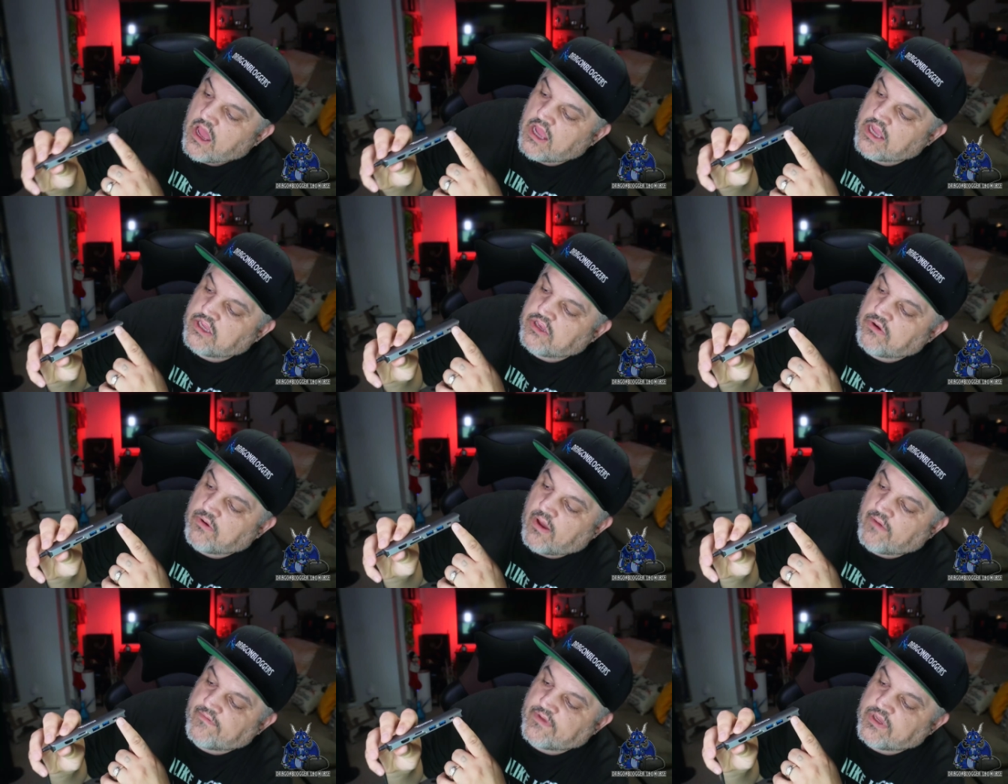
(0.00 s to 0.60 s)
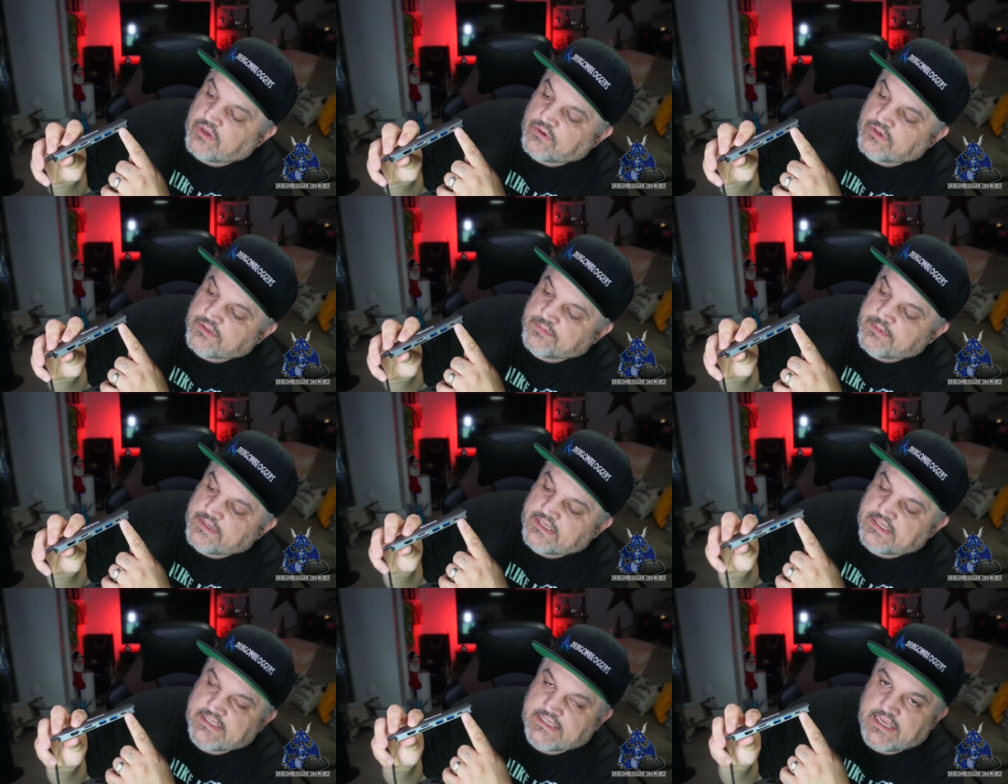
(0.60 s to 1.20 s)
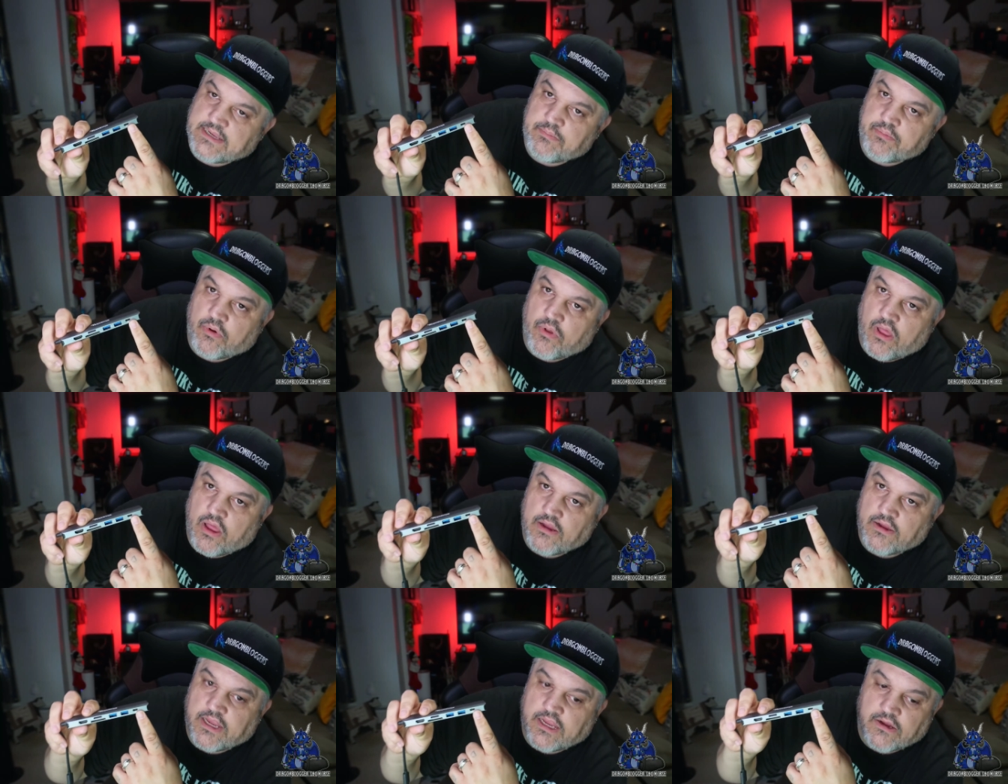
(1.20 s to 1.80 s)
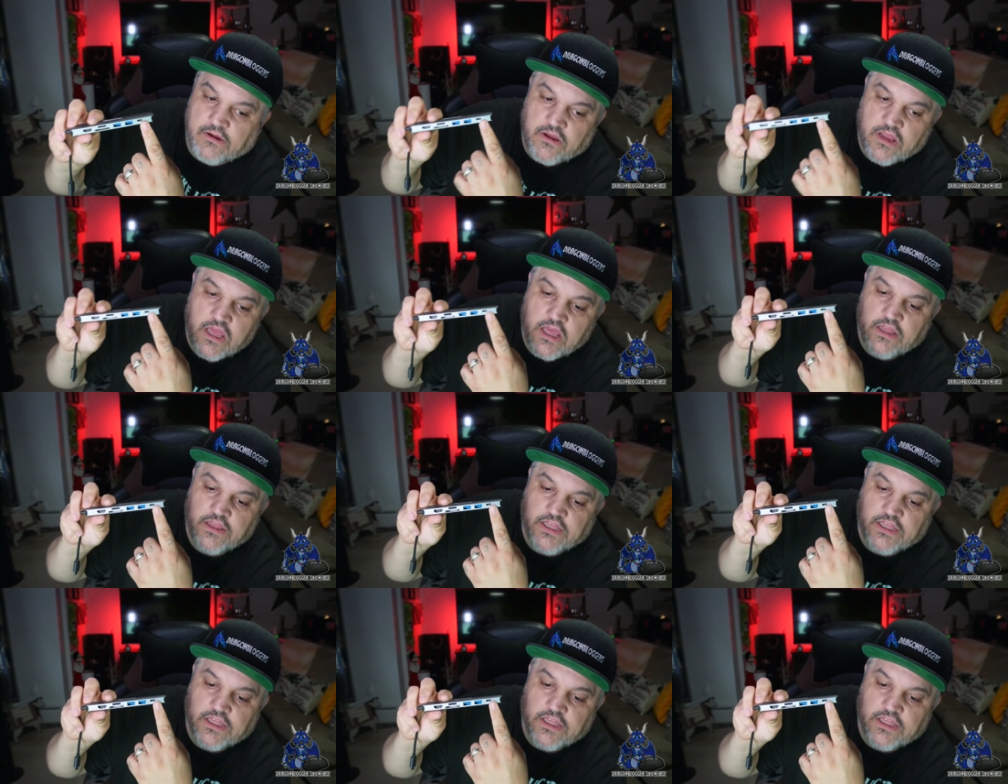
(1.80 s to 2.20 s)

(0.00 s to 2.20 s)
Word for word: Uh, you do have a USB-C plug here.